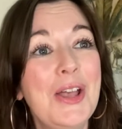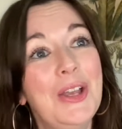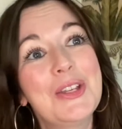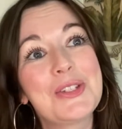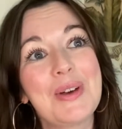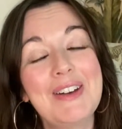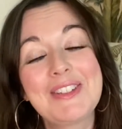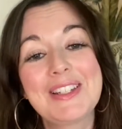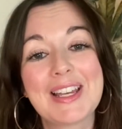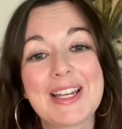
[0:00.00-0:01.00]
So
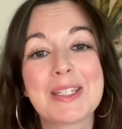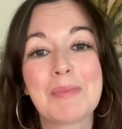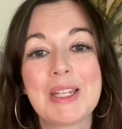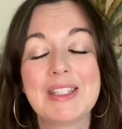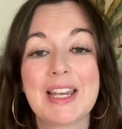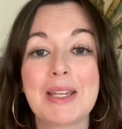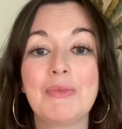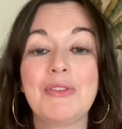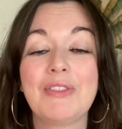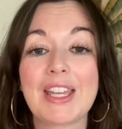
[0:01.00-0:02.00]
after that, I spent time
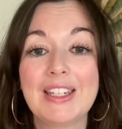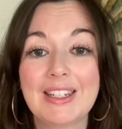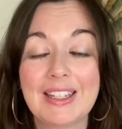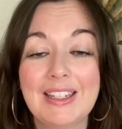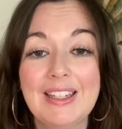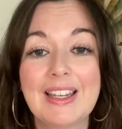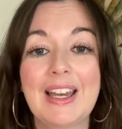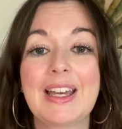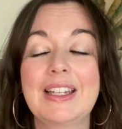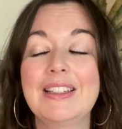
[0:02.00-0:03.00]
refining it
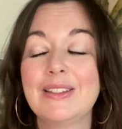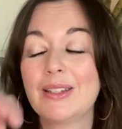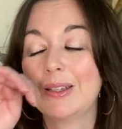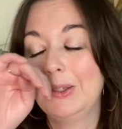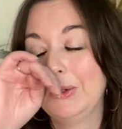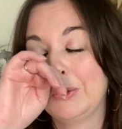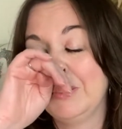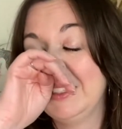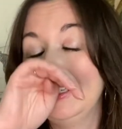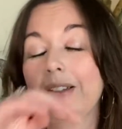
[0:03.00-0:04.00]
and,
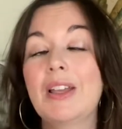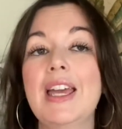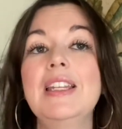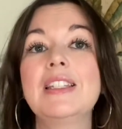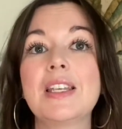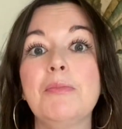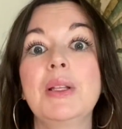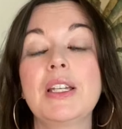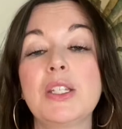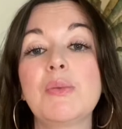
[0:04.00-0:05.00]
really getting it to a
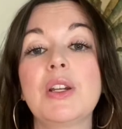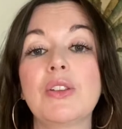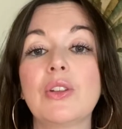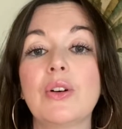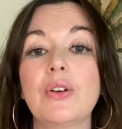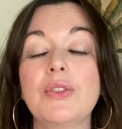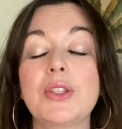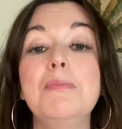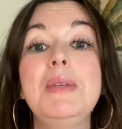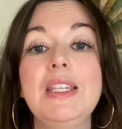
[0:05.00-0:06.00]
place where I thought,
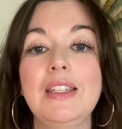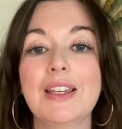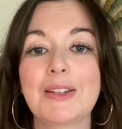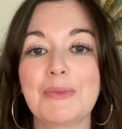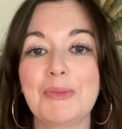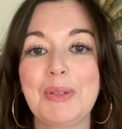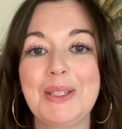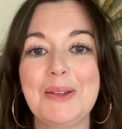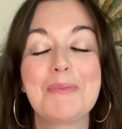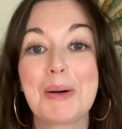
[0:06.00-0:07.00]
to me, it would
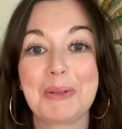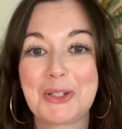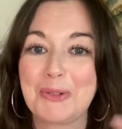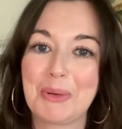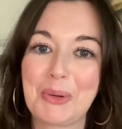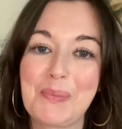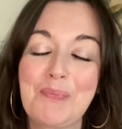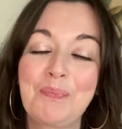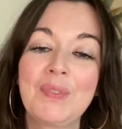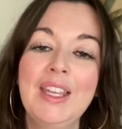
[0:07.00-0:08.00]
be publishable.
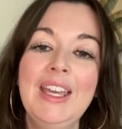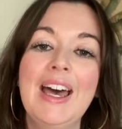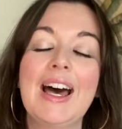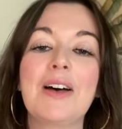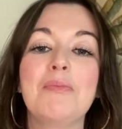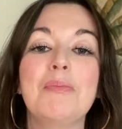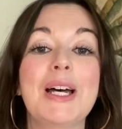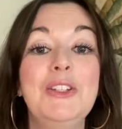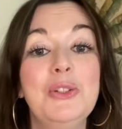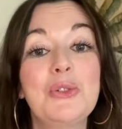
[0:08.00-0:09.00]
But I
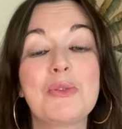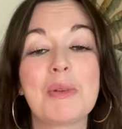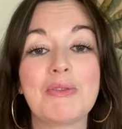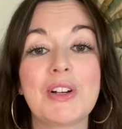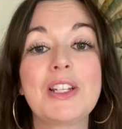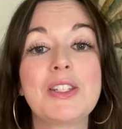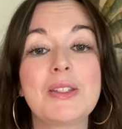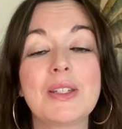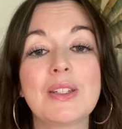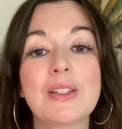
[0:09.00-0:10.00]
knew from my
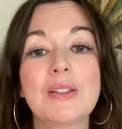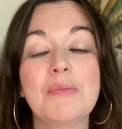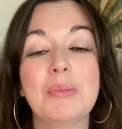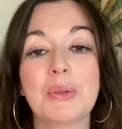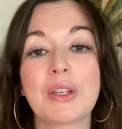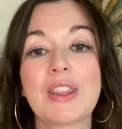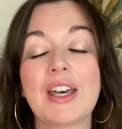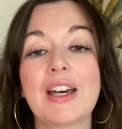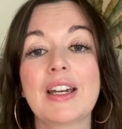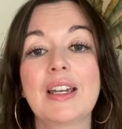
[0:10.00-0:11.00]
first book
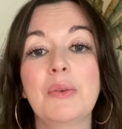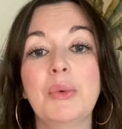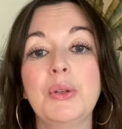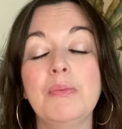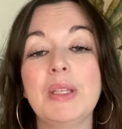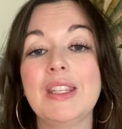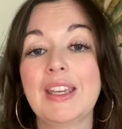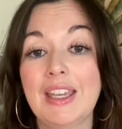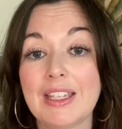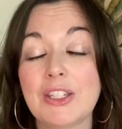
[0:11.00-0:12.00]
that it wouldn't be the
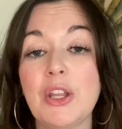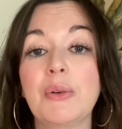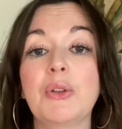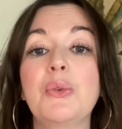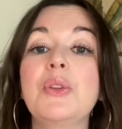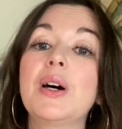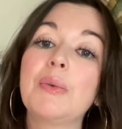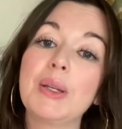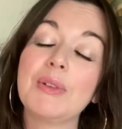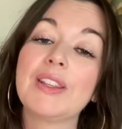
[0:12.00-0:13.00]
case. Now, although that I
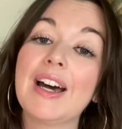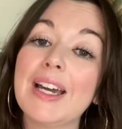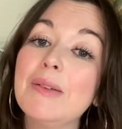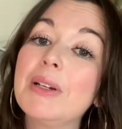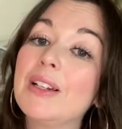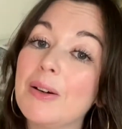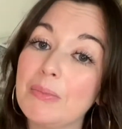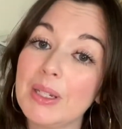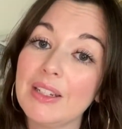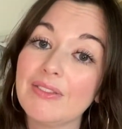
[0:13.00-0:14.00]
went with a hybrid
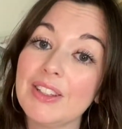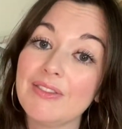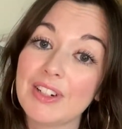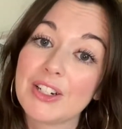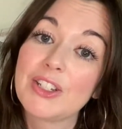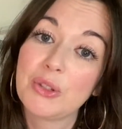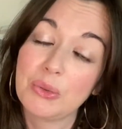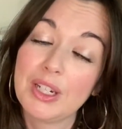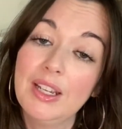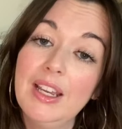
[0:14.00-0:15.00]
company for the first
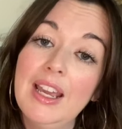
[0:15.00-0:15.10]
story,